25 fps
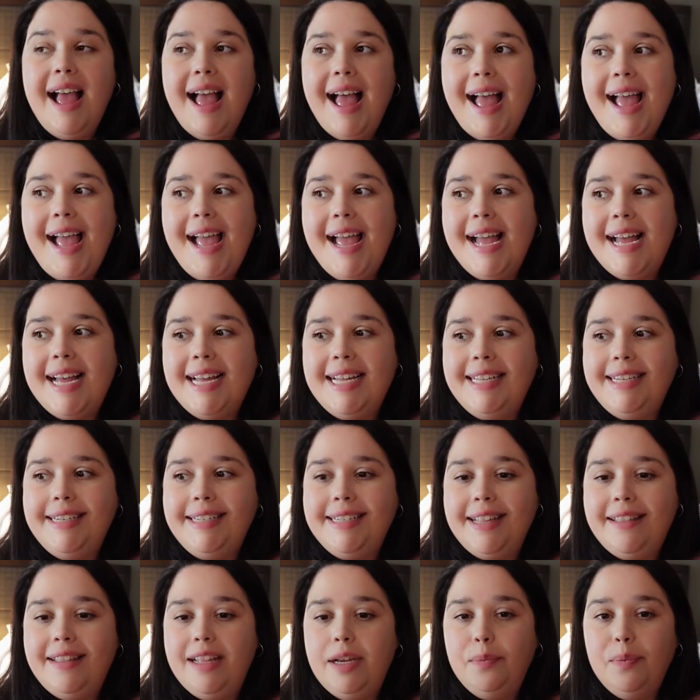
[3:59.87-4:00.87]
And
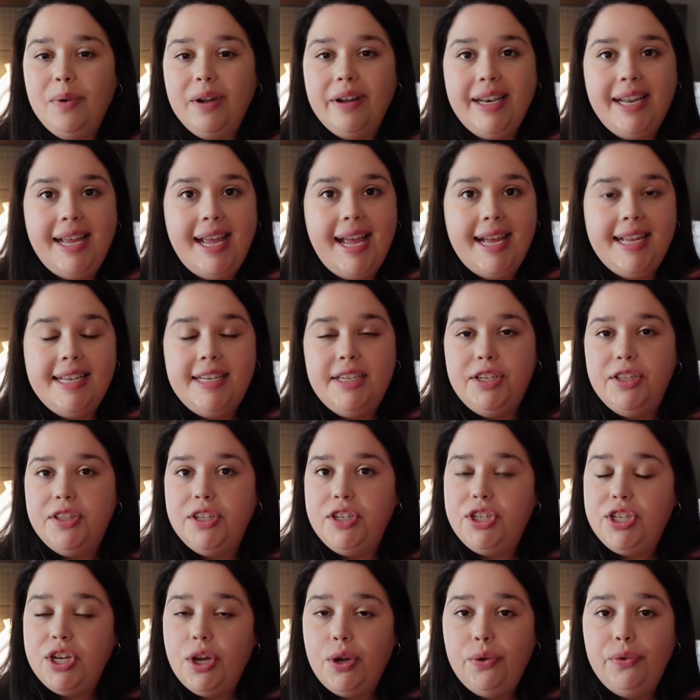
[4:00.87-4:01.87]
then we're gonna head to the
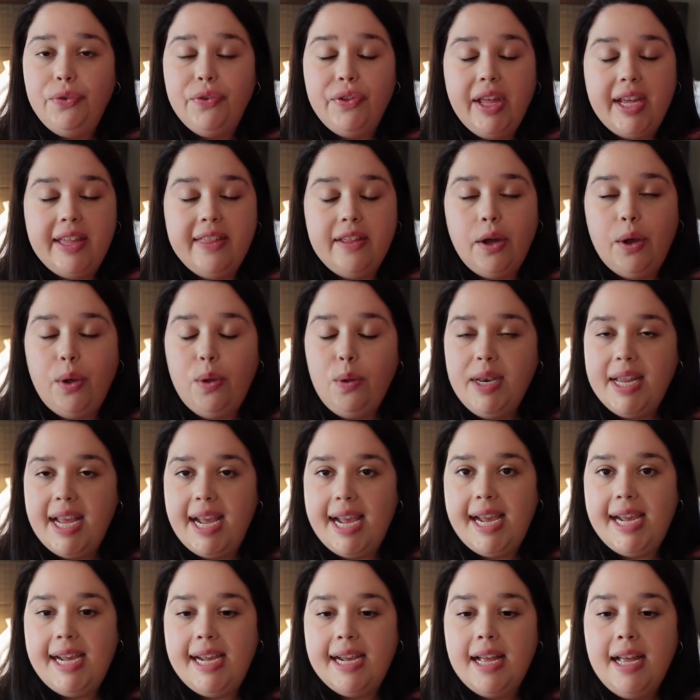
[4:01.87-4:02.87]
show for like the whole
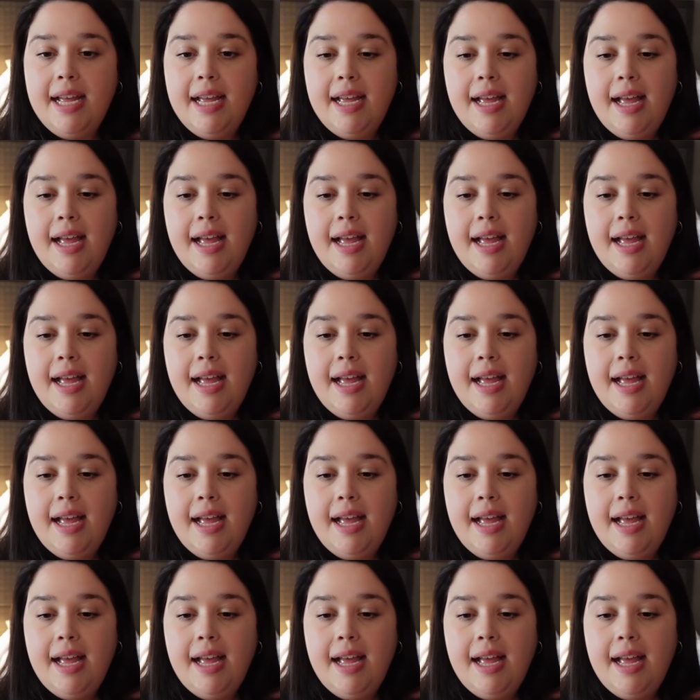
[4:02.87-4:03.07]
day.